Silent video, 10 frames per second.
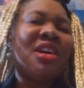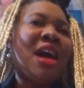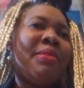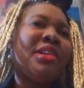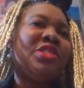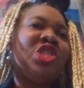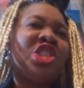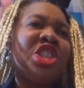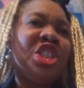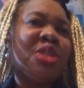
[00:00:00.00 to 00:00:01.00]
It kind of
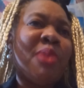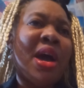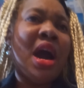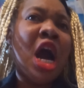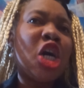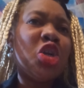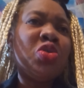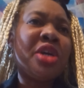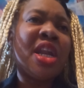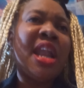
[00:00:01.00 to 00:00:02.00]
changed my
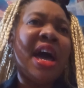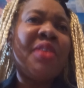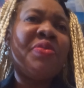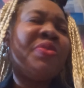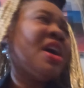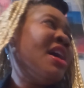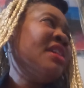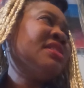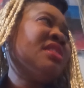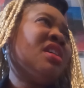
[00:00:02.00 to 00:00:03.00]
outlook in life,
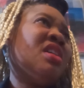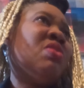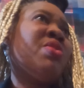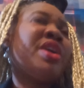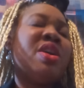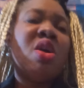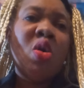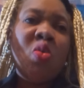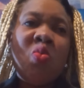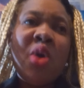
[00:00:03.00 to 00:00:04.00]
saying, okay,
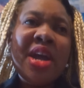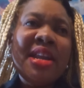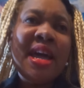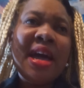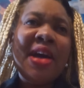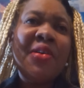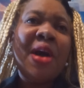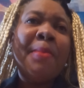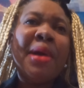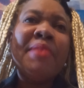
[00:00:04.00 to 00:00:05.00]
right now,
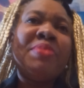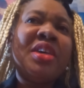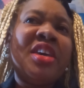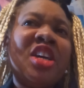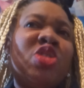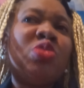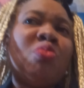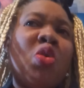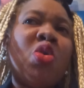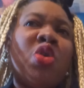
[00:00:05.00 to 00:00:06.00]
I might be here
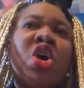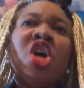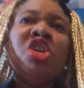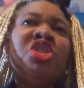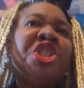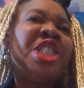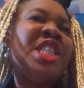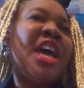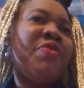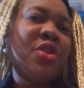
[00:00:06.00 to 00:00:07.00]
tomorrow. You just
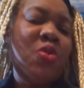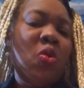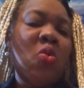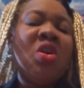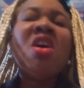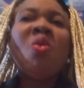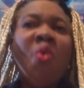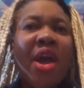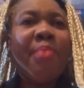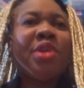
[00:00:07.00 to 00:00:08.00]
never know
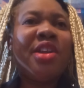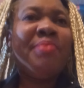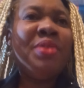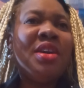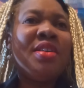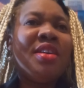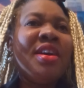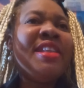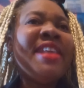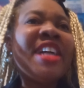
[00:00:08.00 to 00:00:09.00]
where I'm going to be.
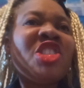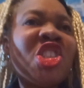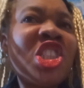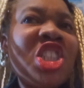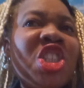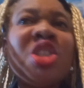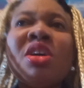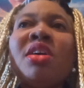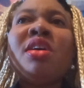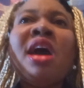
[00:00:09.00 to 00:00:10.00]
And that
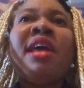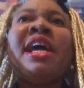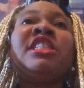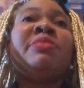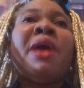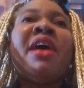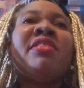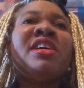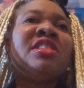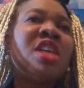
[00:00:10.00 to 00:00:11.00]
changed. And I
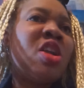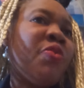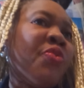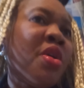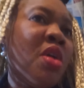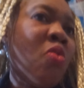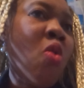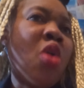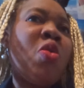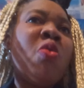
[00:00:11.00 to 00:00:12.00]
smile instead of
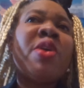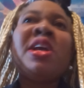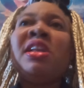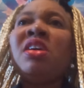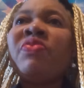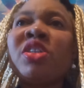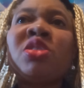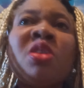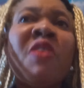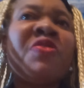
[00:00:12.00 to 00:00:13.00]
walk away, leave the
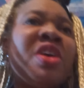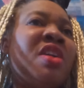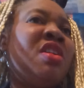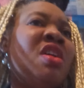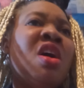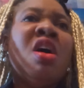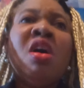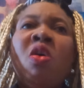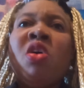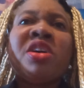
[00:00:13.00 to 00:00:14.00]
stuff there,
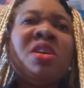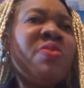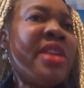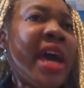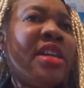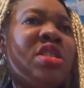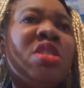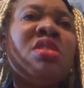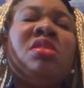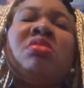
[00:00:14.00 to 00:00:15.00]
or give an
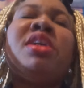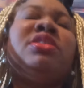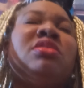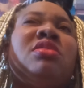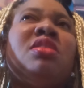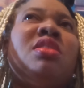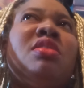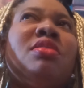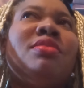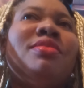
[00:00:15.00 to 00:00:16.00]
attitude. No, I just
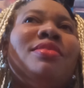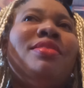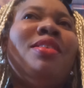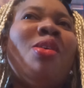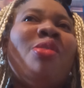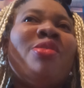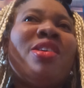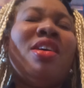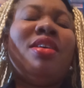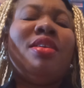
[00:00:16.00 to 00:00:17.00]
said, oh,
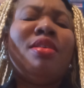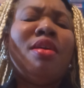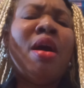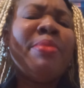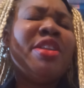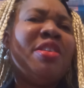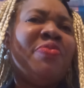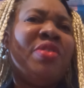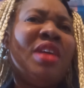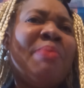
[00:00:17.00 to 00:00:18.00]
okay. I'm in a
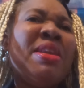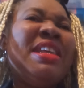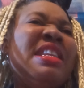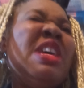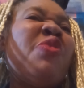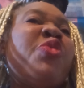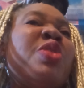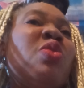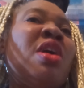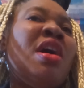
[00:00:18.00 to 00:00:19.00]

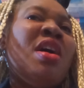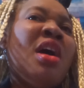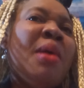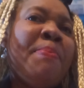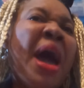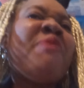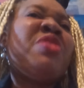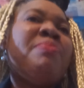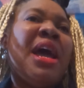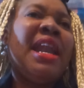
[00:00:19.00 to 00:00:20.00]
different path
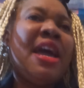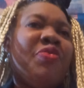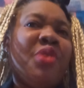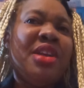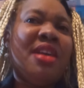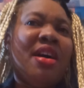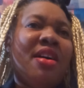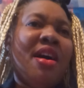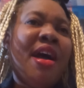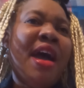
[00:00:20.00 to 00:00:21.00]
in my life right
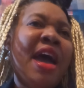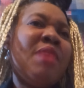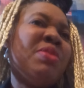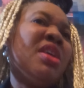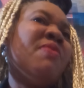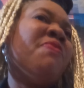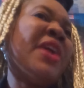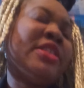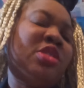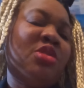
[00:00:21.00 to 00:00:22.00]
now. I am an
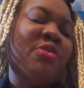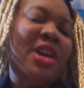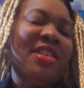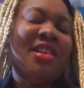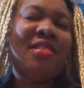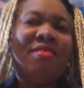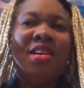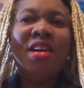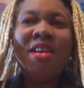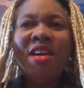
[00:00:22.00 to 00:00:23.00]
investor right now.
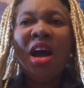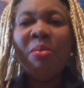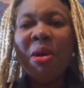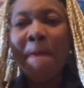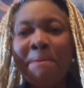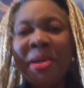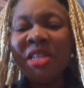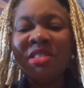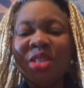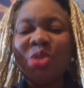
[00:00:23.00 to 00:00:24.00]
I'm a
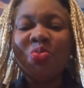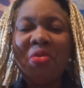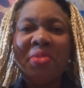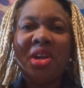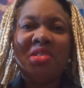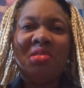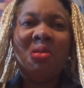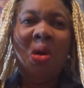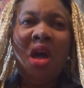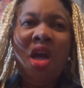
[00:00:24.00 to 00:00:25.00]
businesswoman, you
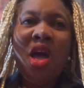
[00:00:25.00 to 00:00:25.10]
know.